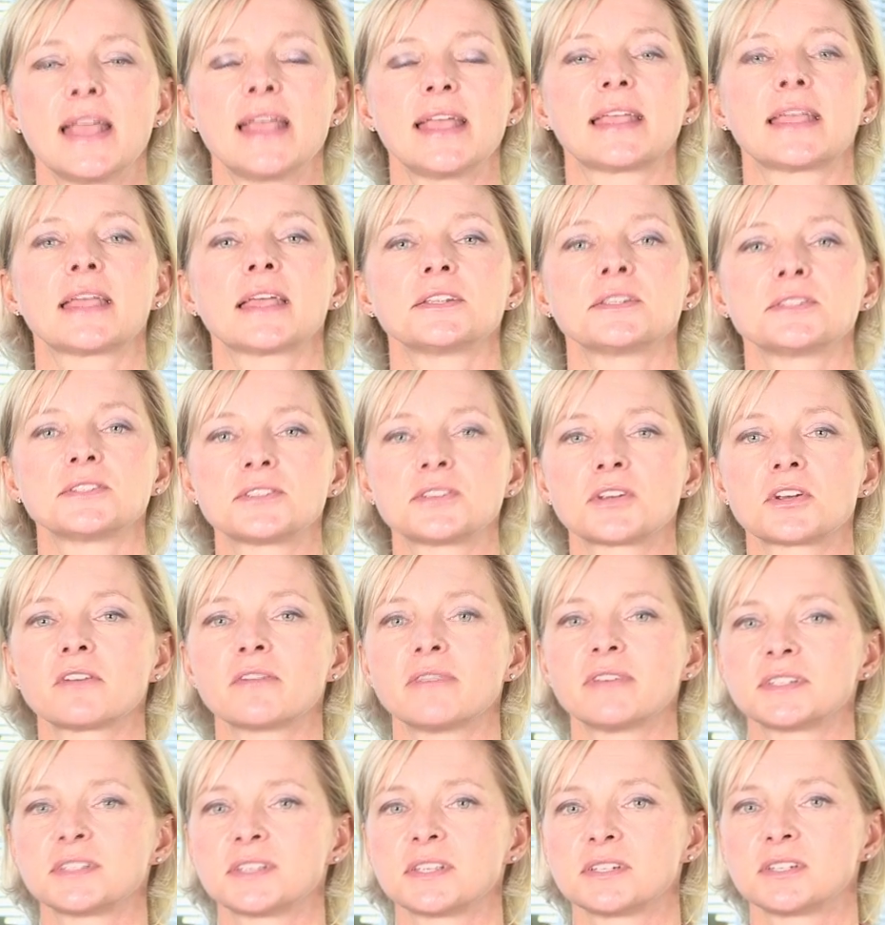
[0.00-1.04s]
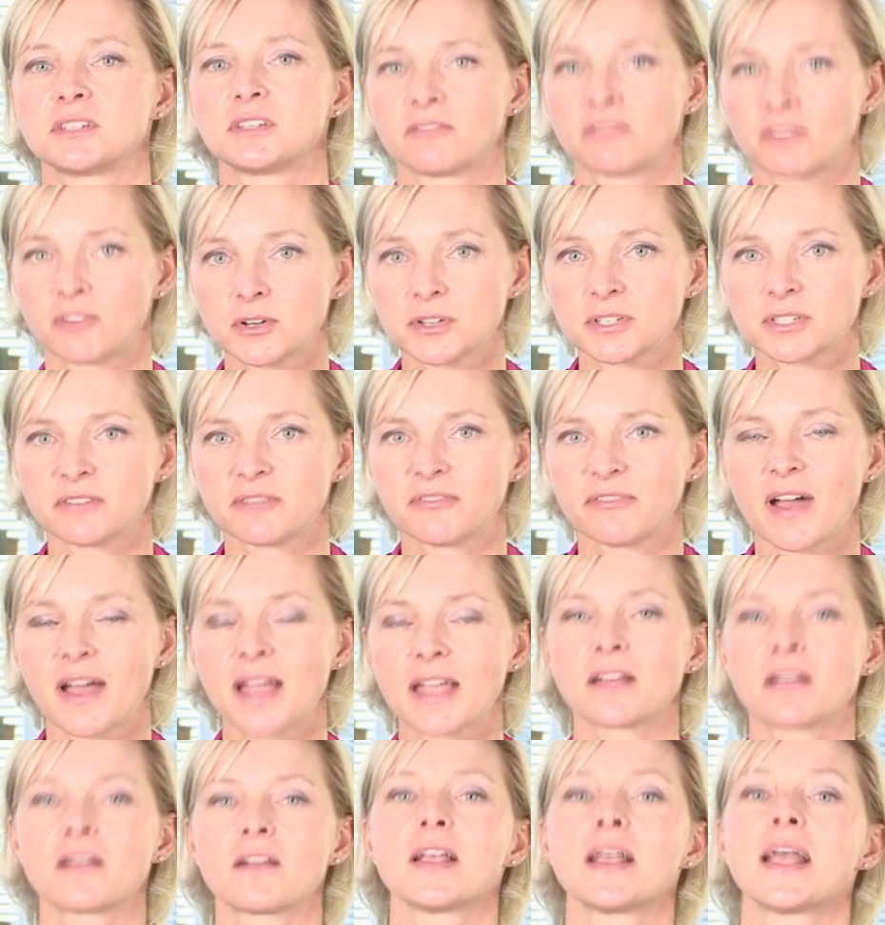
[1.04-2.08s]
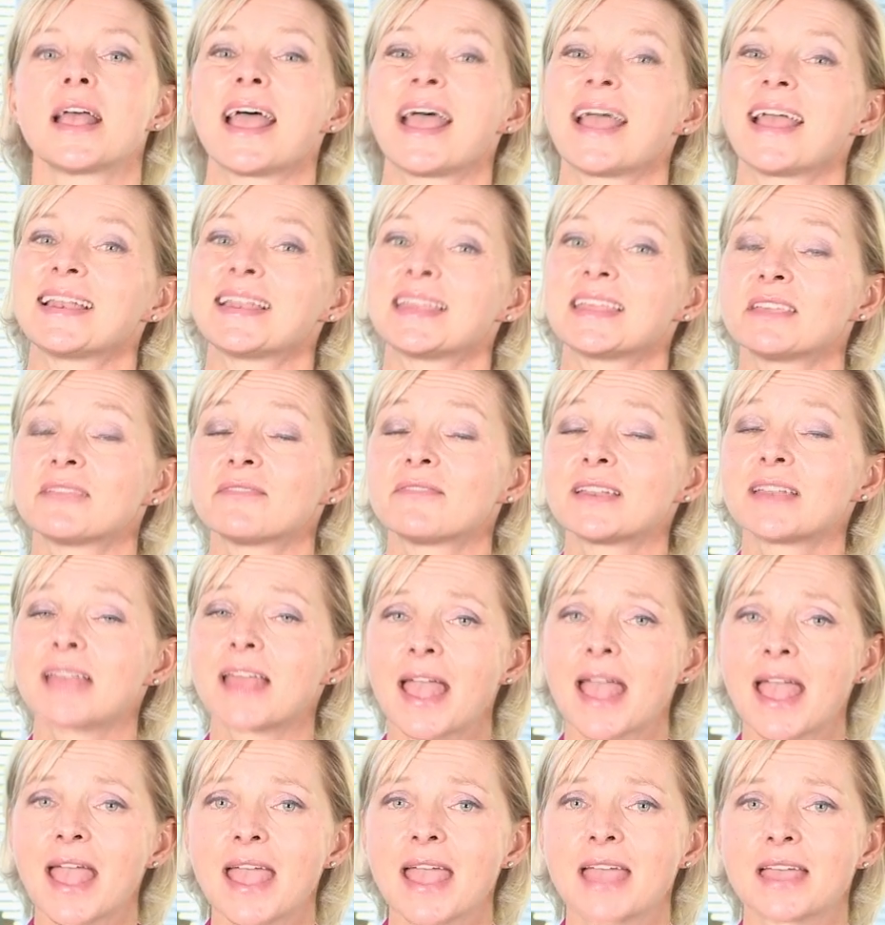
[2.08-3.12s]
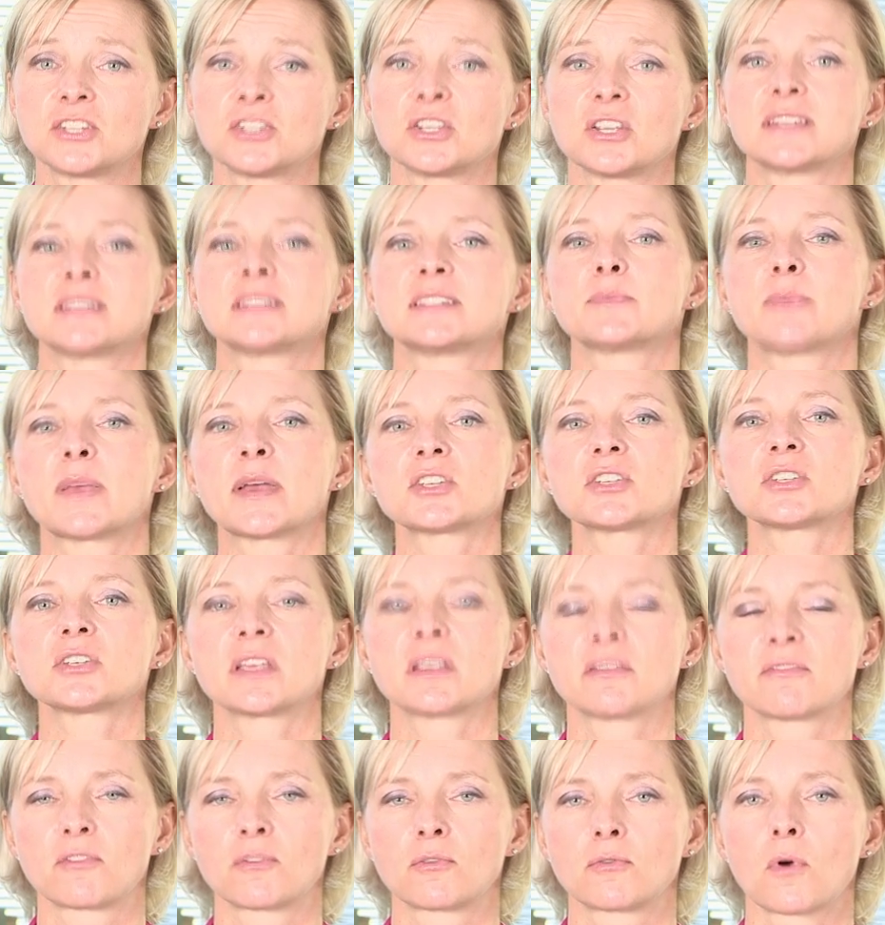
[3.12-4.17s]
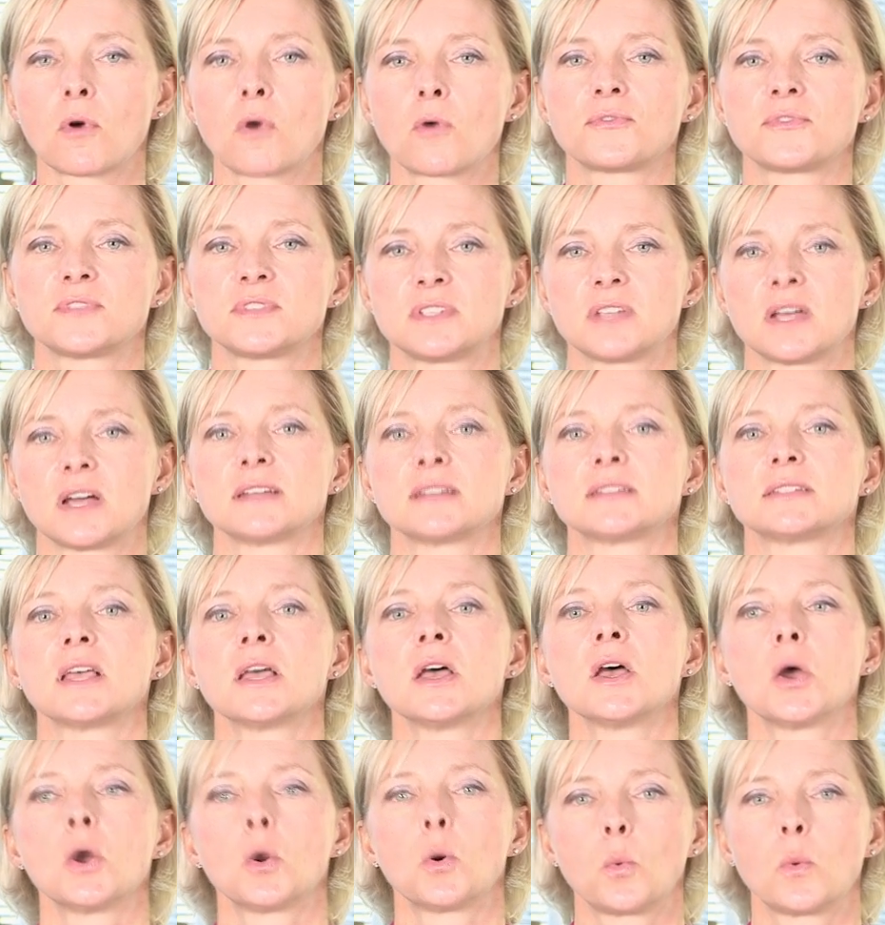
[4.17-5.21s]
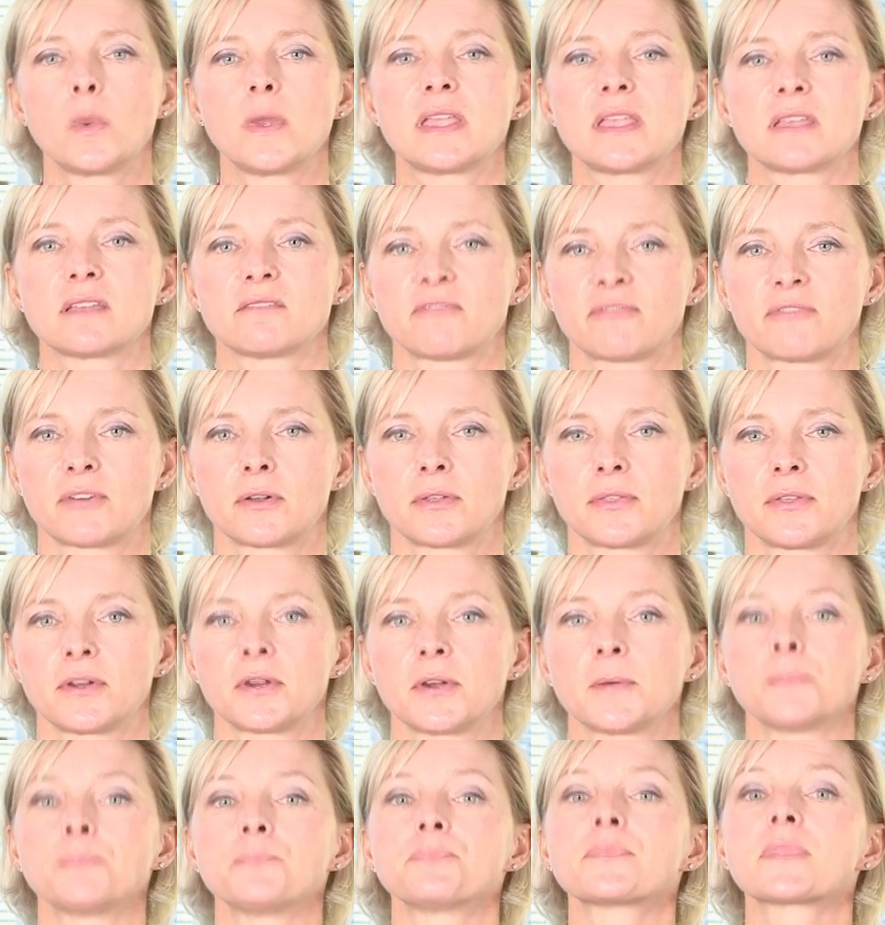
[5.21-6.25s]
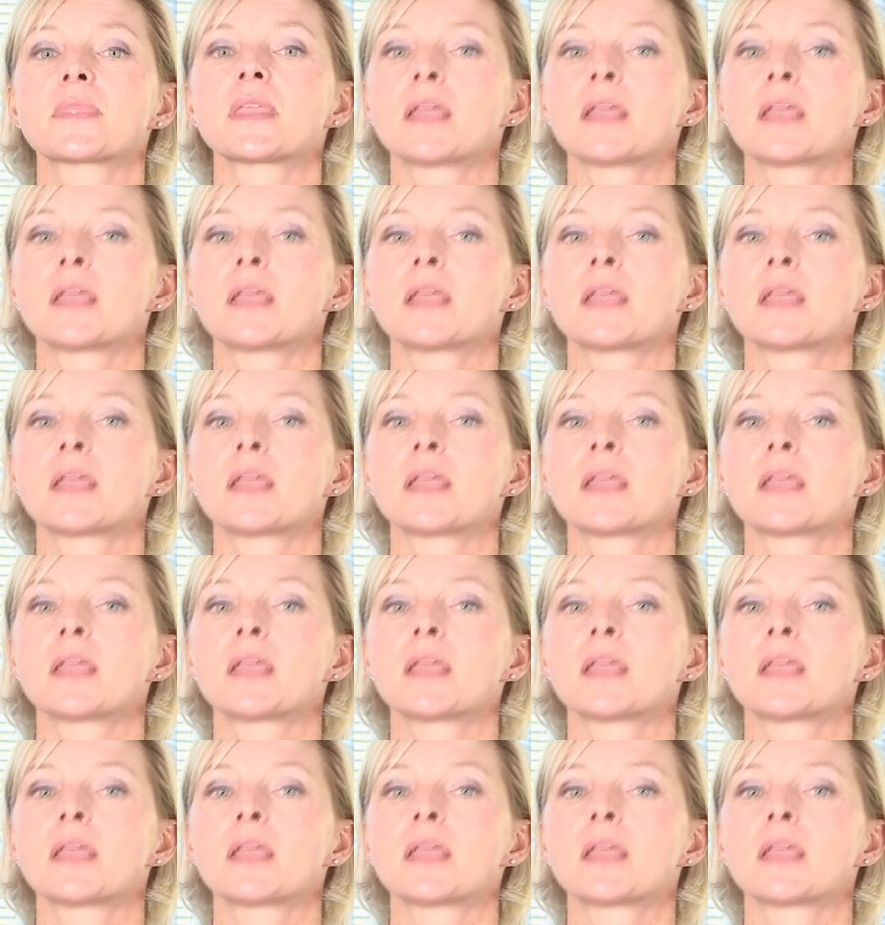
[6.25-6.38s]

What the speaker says: It can serve as a diversifier and even a hedge, especially if growth does weaken further.